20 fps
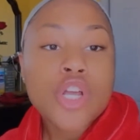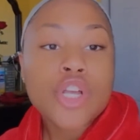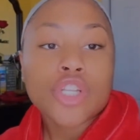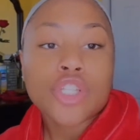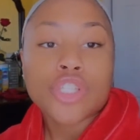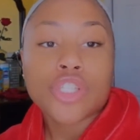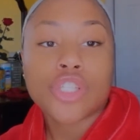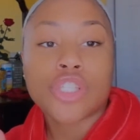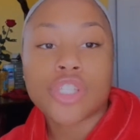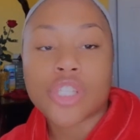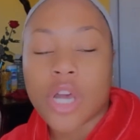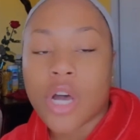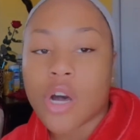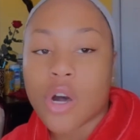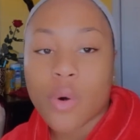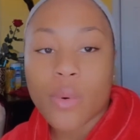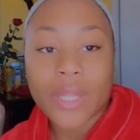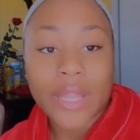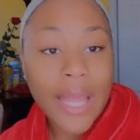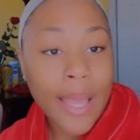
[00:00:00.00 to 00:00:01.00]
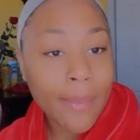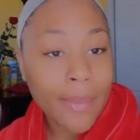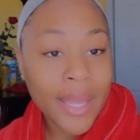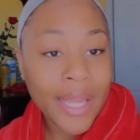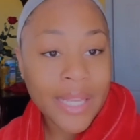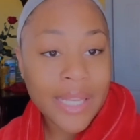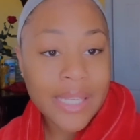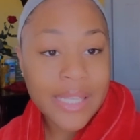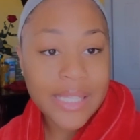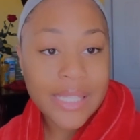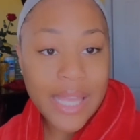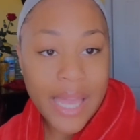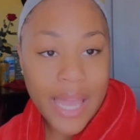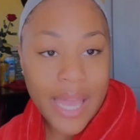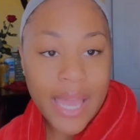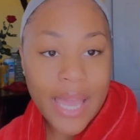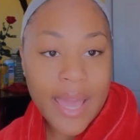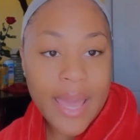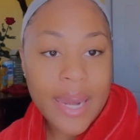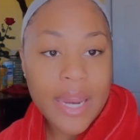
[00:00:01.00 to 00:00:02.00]
So with that being
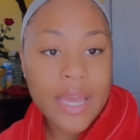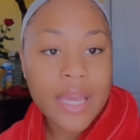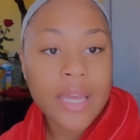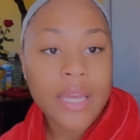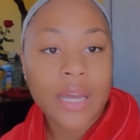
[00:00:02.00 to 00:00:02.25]
said,